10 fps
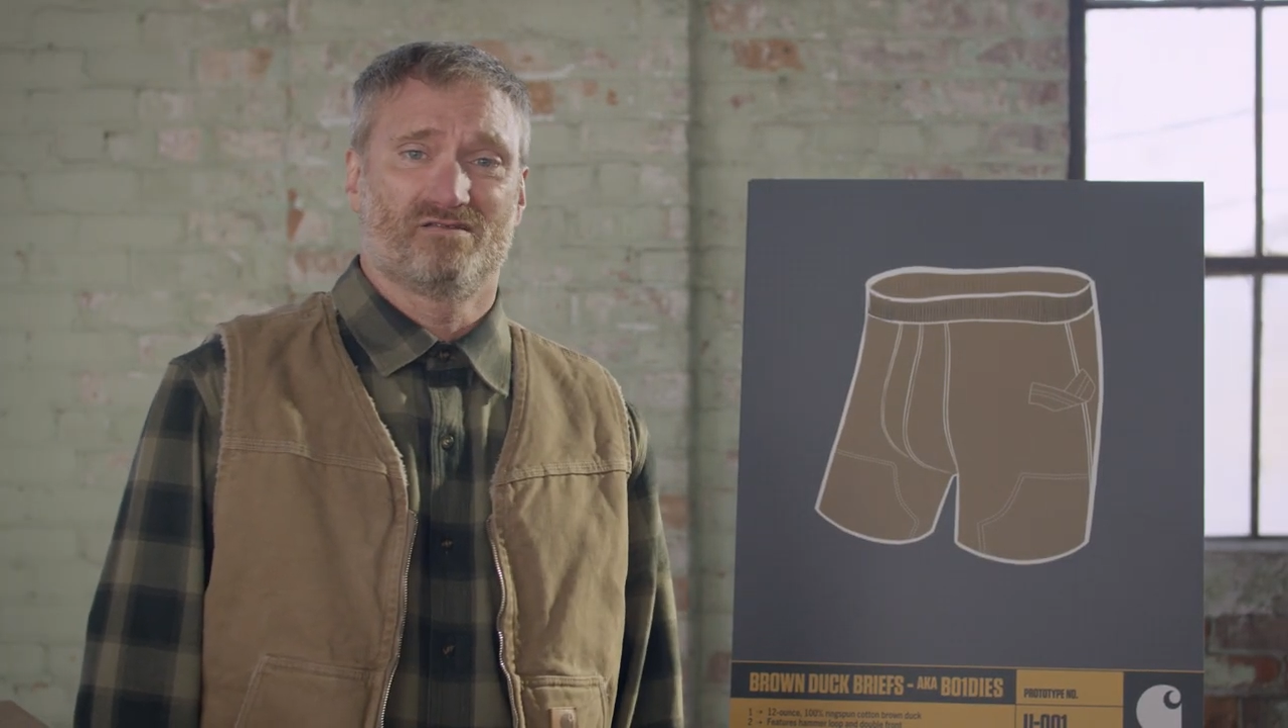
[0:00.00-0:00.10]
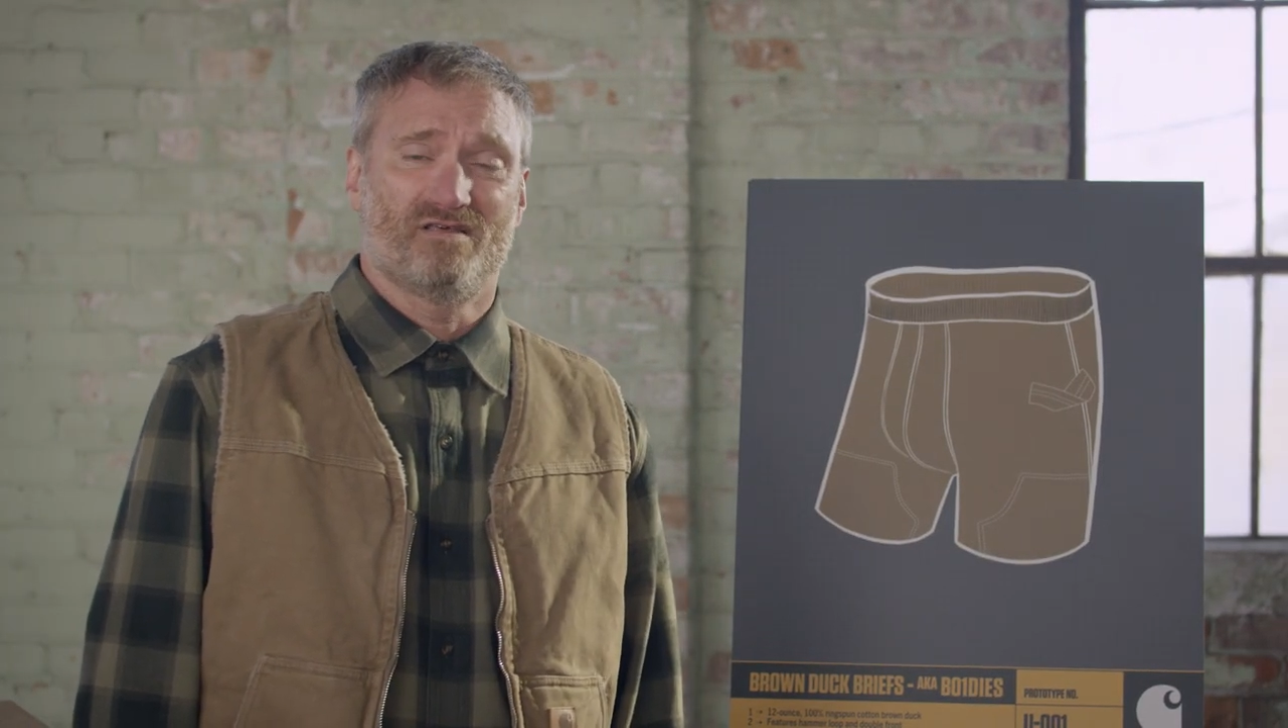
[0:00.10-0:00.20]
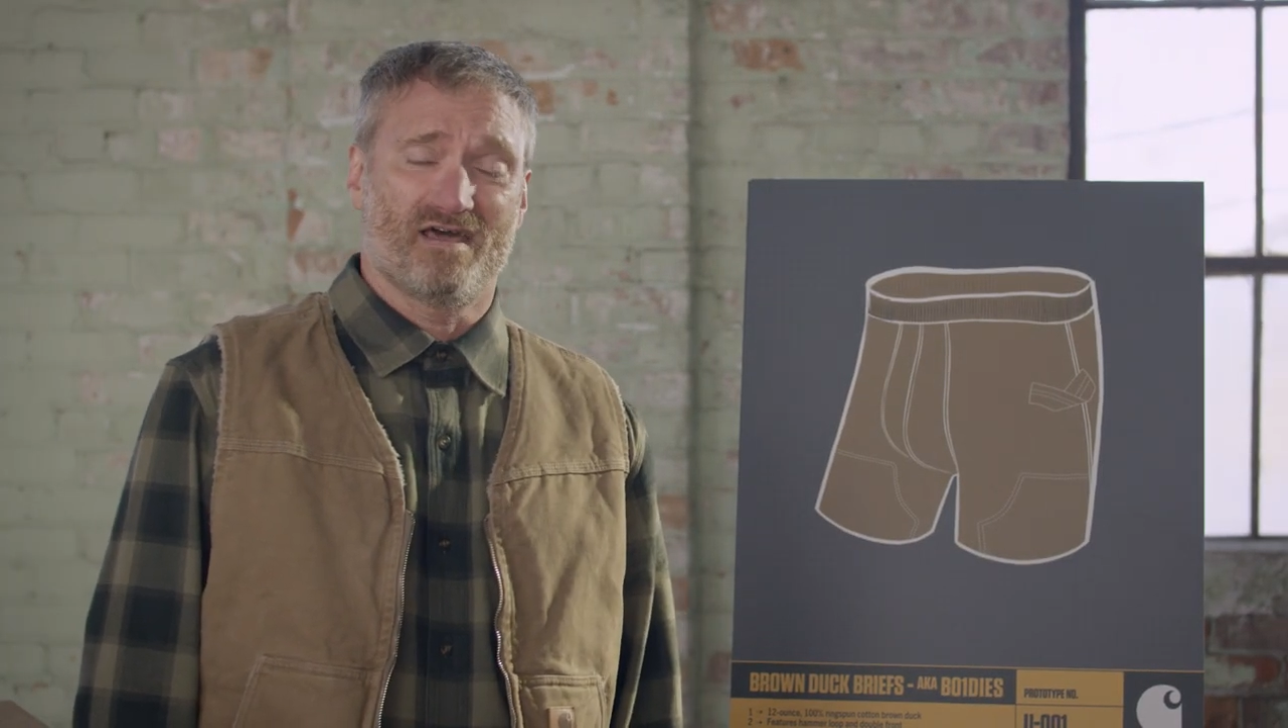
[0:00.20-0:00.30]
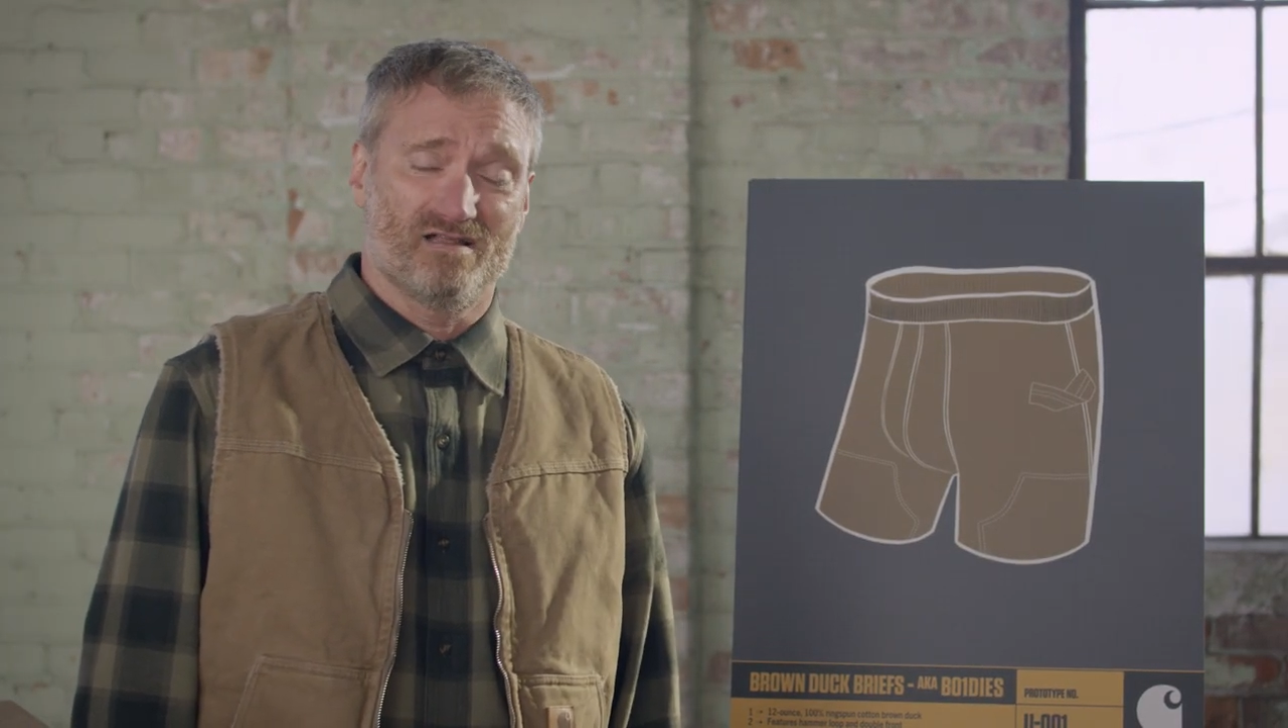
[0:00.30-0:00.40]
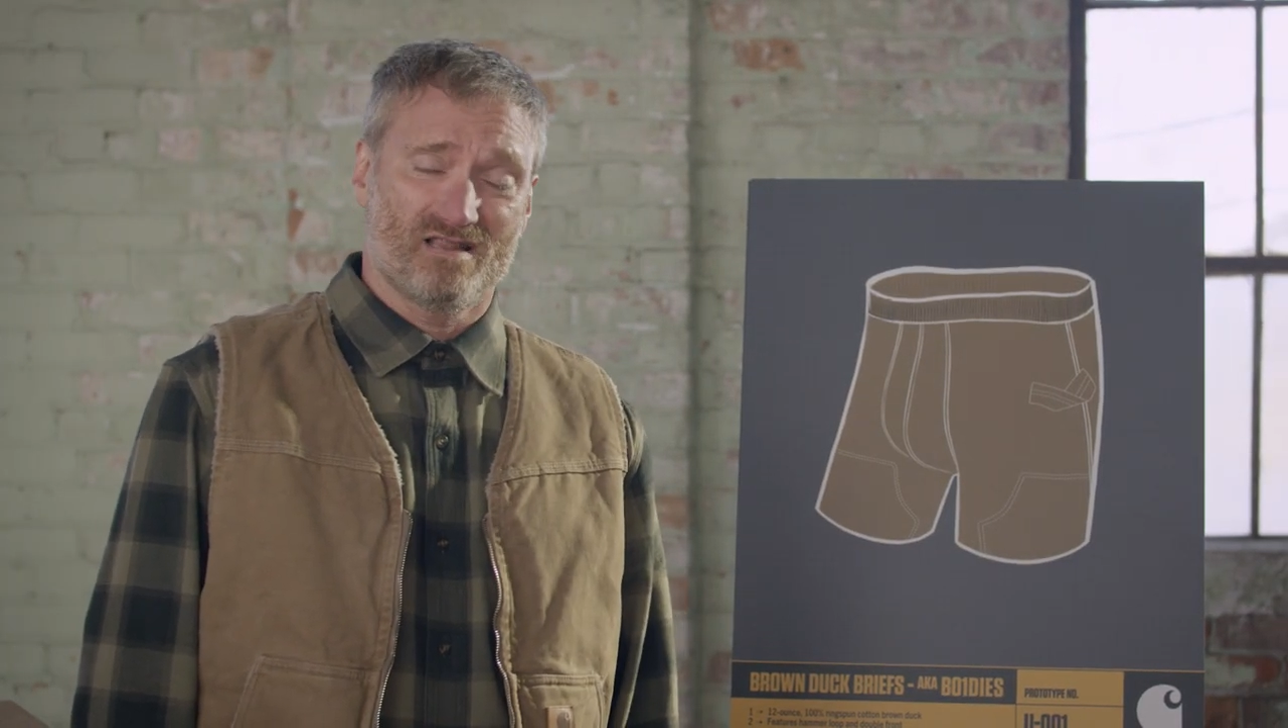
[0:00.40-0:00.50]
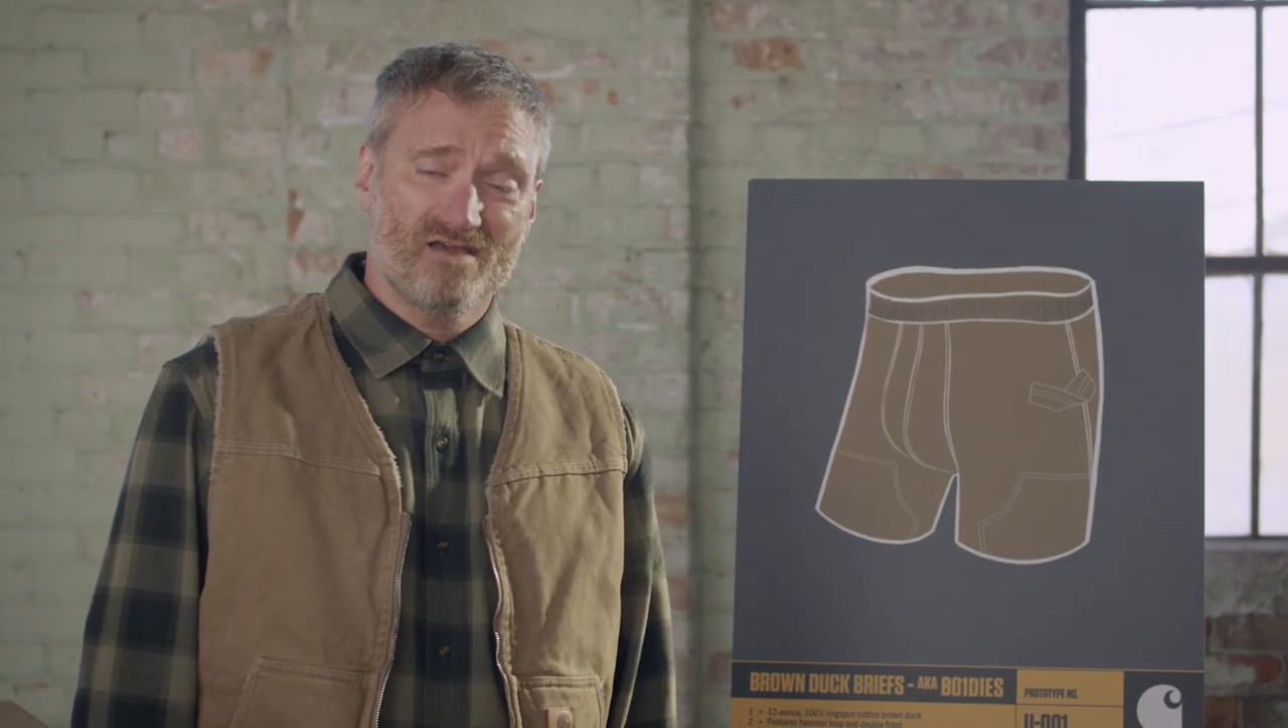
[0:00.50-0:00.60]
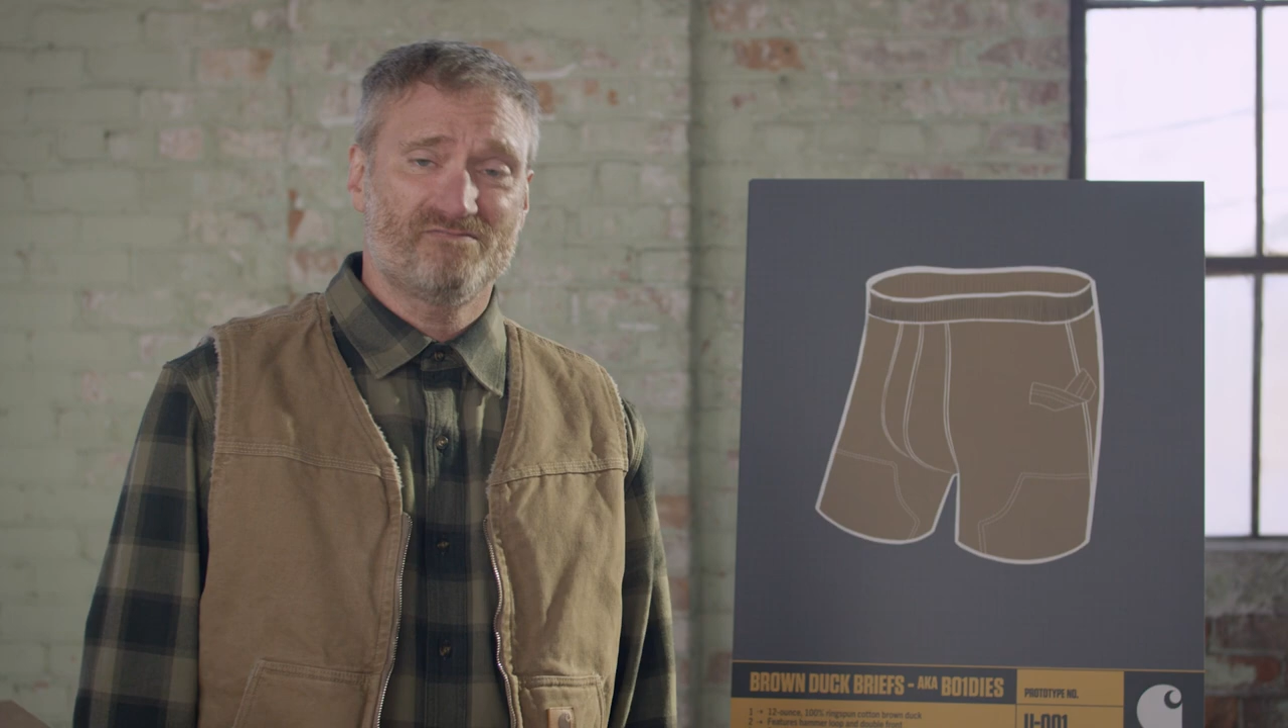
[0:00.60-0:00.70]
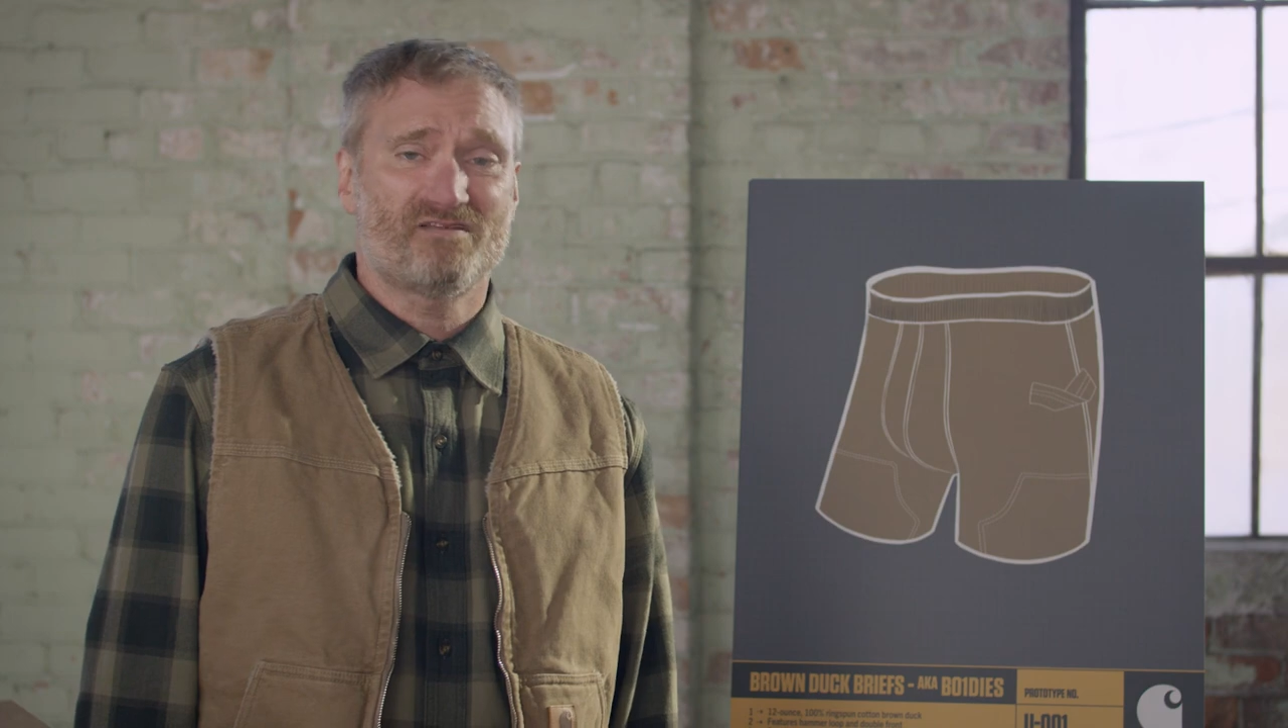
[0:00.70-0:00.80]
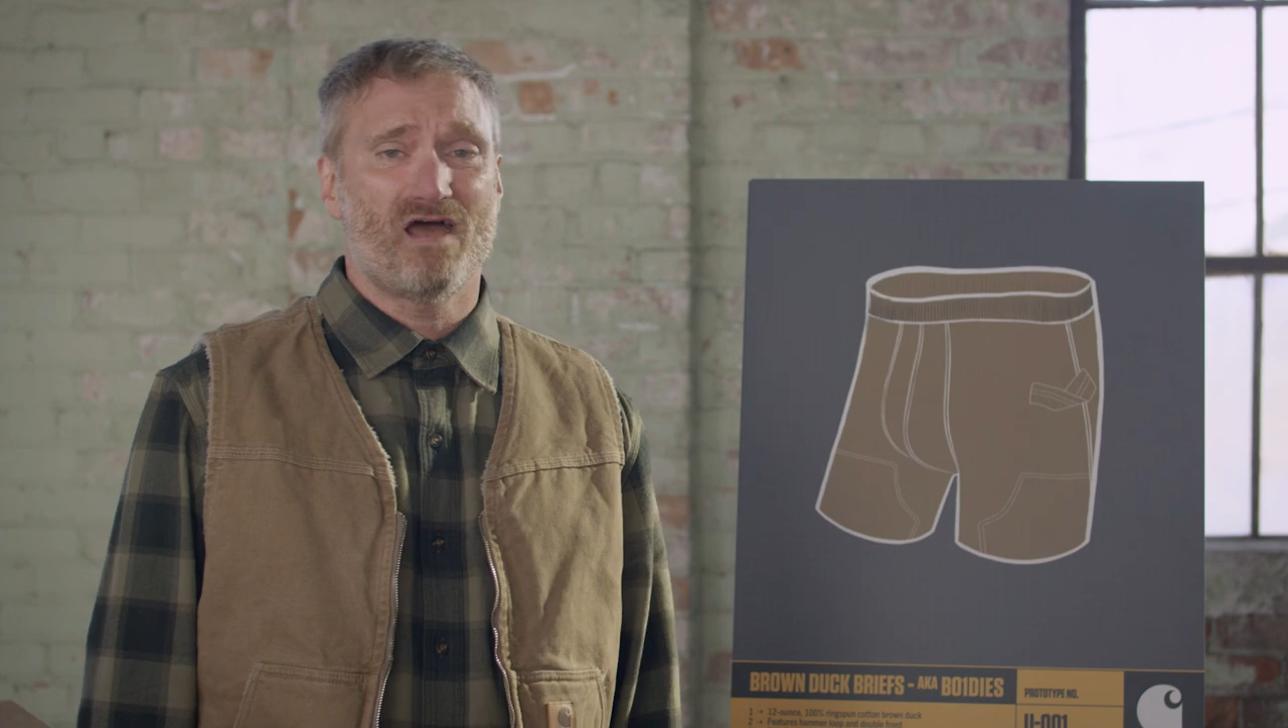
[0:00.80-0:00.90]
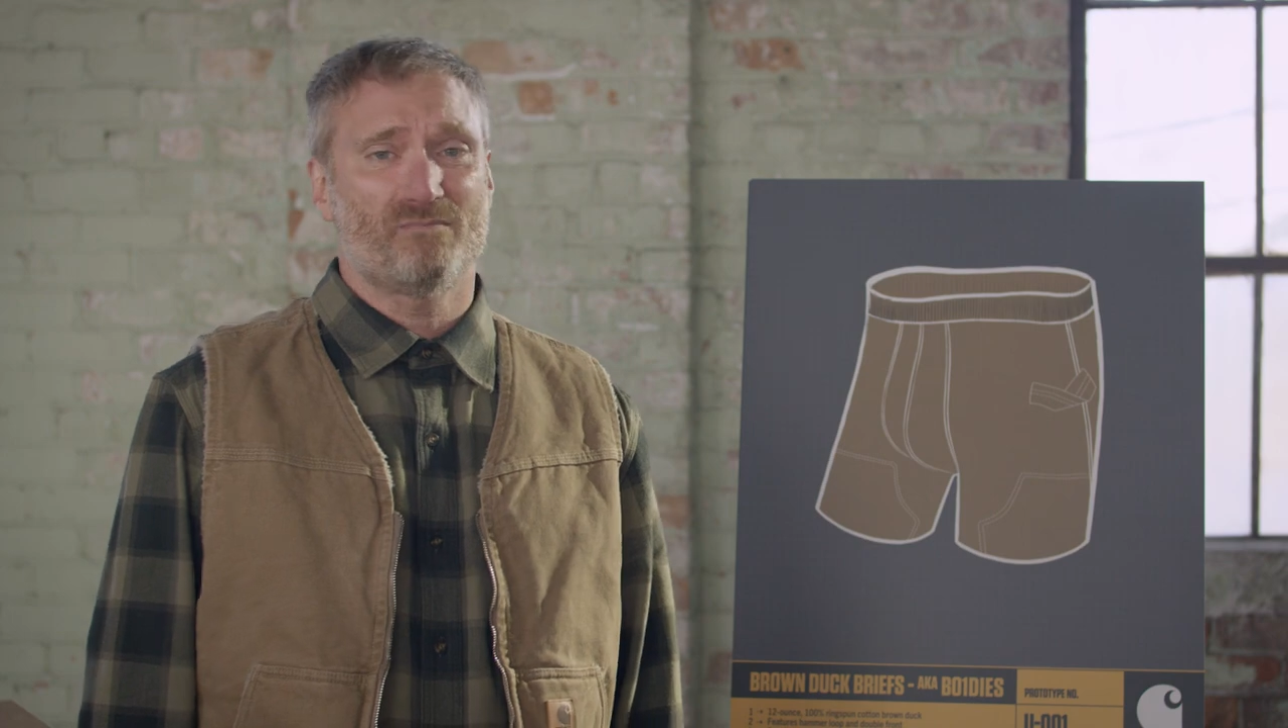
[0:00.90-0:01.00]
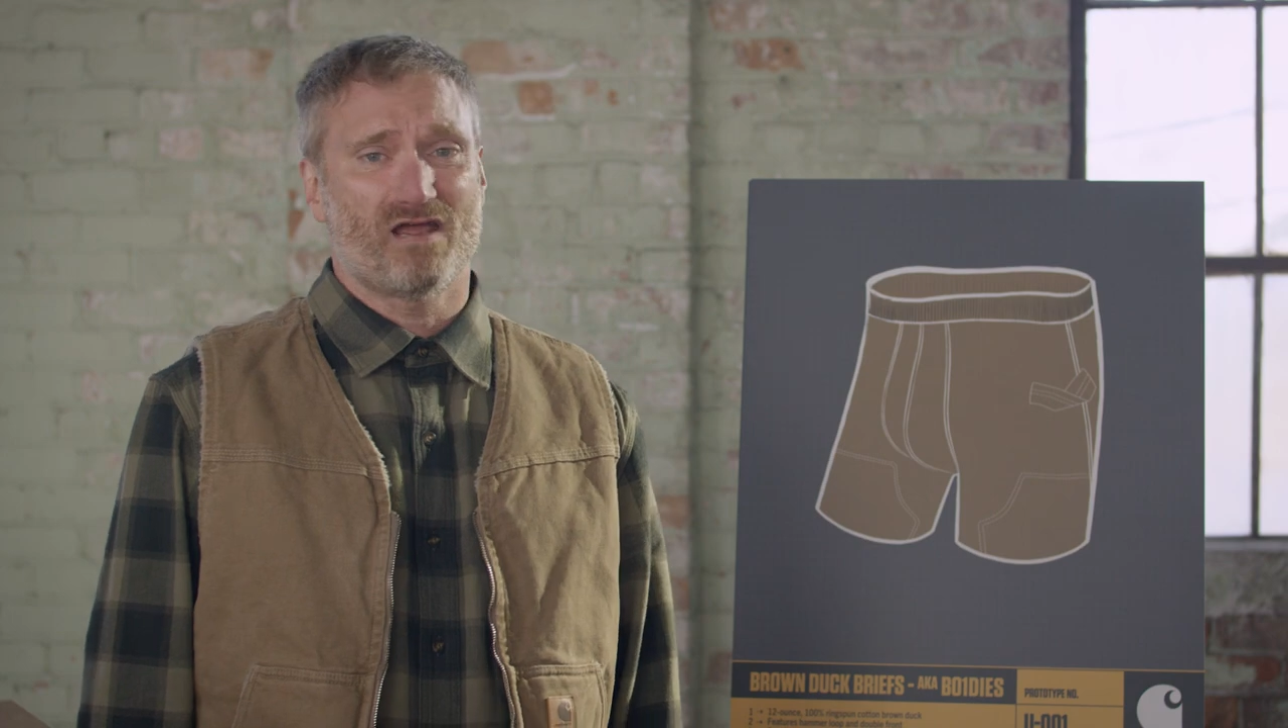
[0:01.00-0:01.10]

They had a lifetime